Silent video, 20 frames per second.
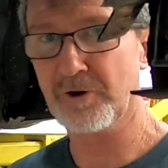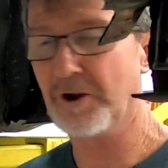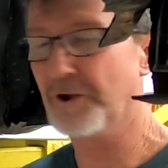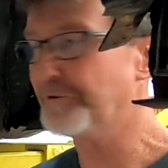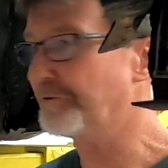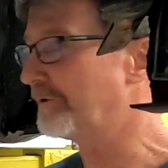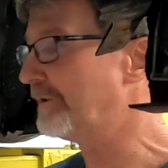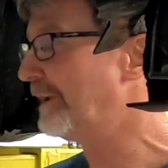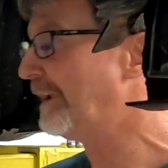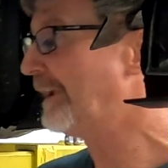or
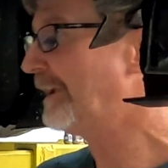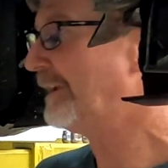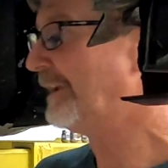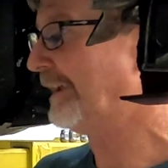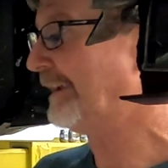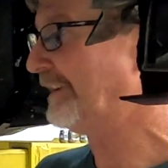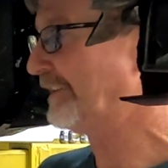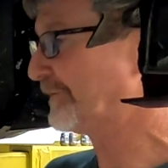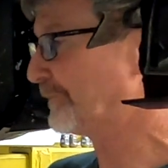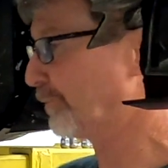100,
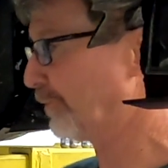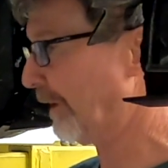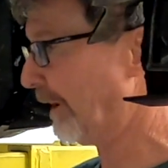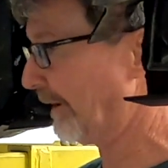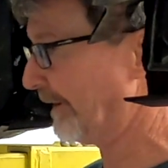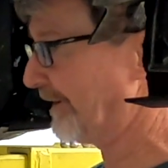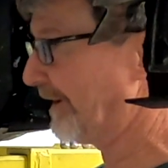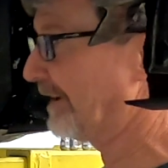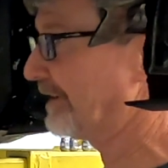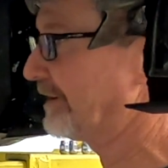and it's
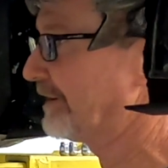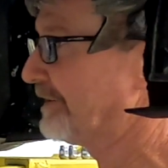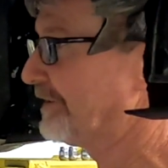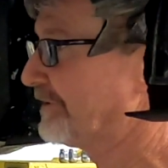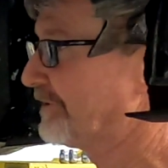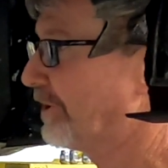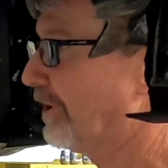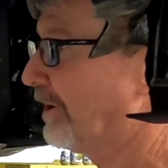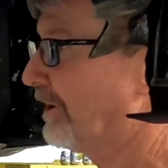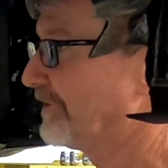probably not going
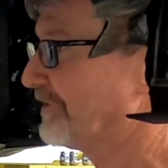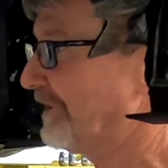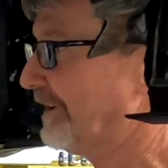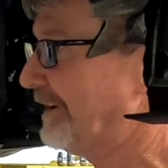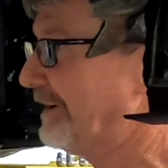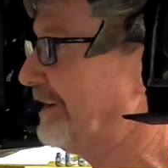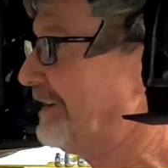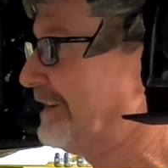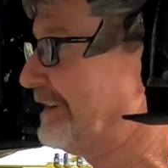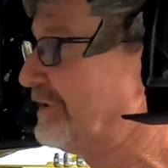to cause
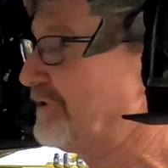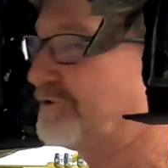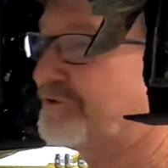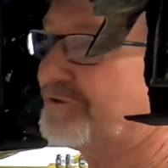any